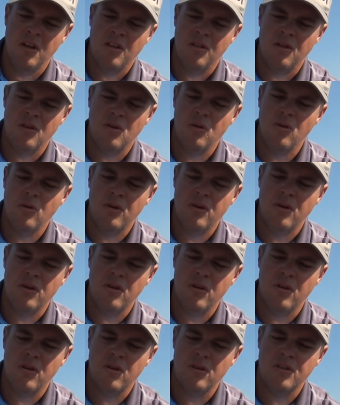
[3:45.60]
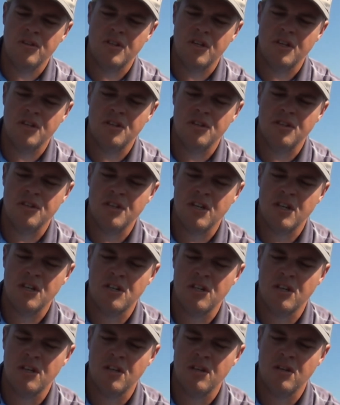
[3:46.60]
the hook section is
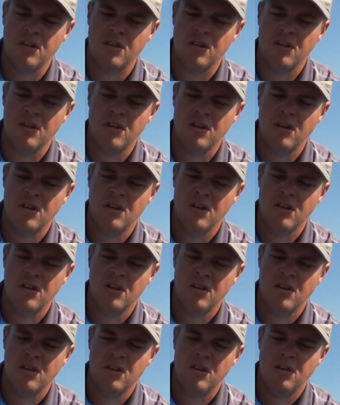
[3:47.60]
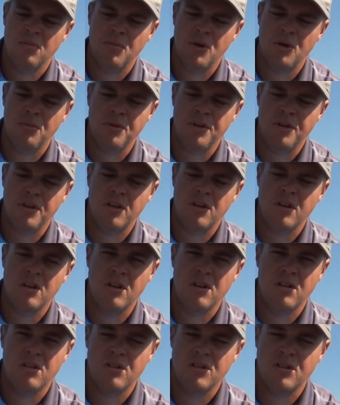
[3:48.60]
actually
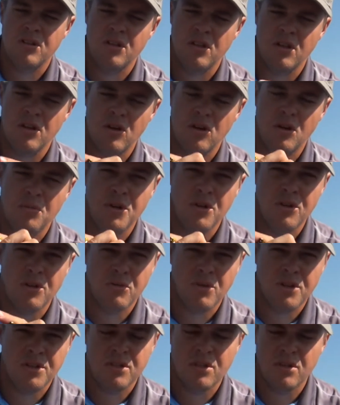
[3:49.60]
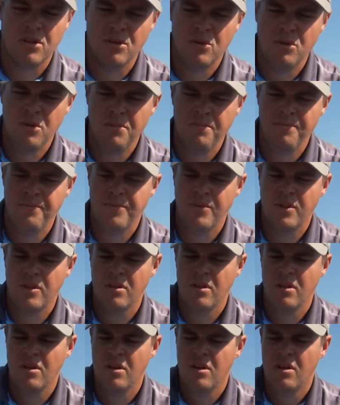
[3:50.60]
perpendicular to the alignment of the rest of the lure.
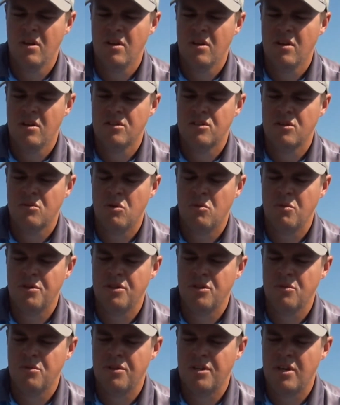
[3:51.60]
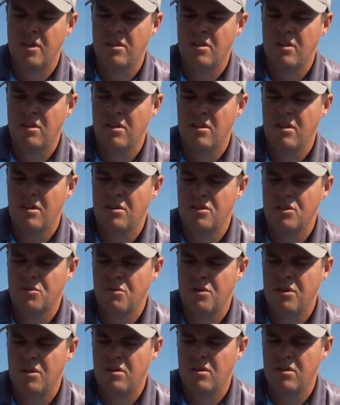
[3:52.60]
So what we do with that there then is
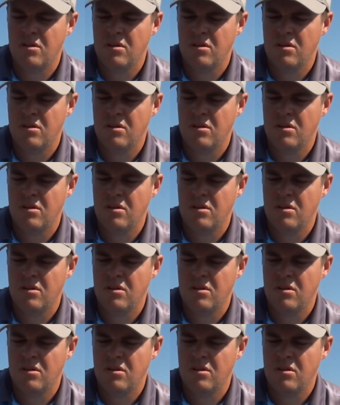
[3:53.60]
we